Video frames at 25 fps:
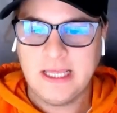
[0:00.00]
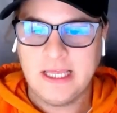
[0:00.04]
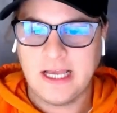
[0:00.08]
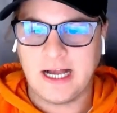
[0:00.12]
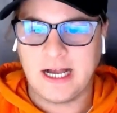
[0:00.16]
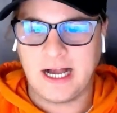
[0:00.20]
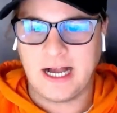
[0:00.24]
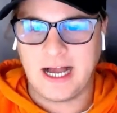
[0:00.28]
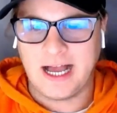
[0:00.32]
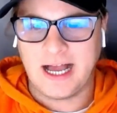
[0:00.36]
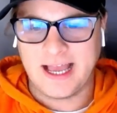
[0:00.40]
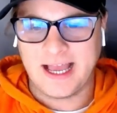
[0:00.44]

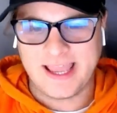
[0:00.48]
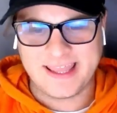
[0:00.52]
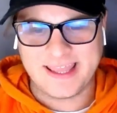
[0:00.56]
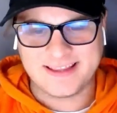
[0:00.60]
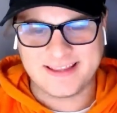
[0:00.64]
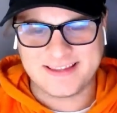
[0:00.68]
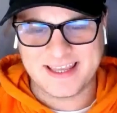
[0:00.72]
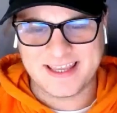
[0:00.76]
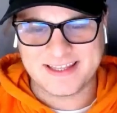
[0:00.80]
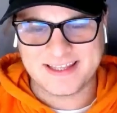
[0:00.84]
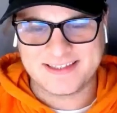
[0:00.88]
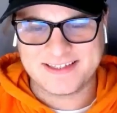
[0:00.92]
uh,
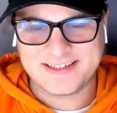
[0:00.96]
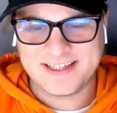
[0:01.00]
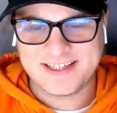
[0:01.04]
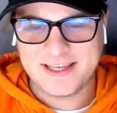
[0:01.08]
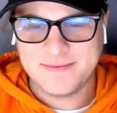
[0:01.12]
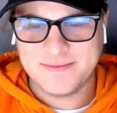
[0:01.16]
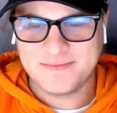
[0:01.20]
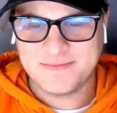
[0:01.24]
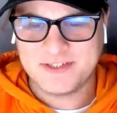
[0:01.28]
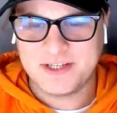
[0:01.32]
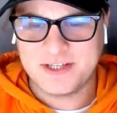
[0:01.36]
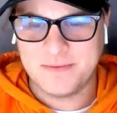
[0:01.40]
it, it
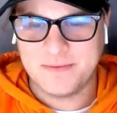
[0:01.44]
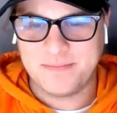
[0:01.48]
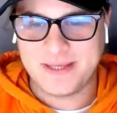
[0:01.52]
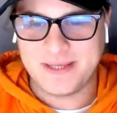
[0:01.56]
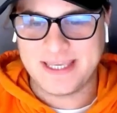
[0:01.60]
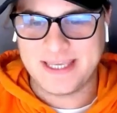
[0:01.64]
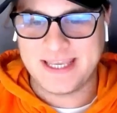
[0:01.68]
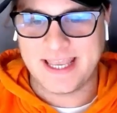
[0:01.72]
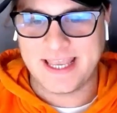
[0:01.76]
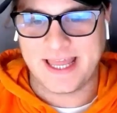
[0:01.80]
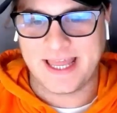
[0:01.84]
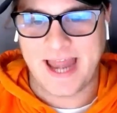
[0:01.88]
seems to
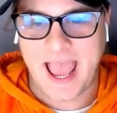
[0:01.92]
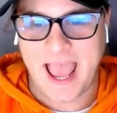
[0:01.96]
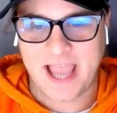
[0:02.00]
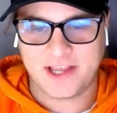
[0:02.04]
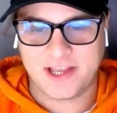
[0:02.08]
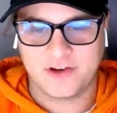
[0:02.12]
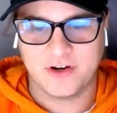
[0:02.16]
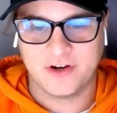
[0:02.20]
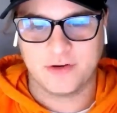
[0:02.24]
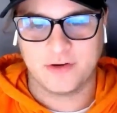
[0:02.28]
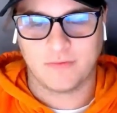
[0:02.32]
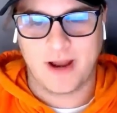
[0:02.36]
be
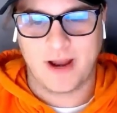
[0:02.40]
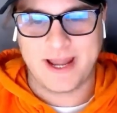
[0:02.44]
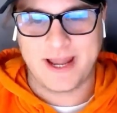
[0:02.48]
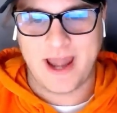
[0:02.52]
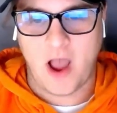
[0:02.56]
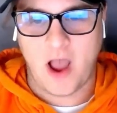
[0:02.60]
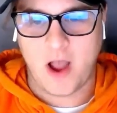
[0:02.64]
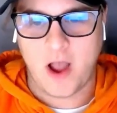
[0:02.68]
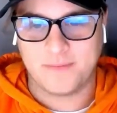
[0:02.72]
inaccurate right now.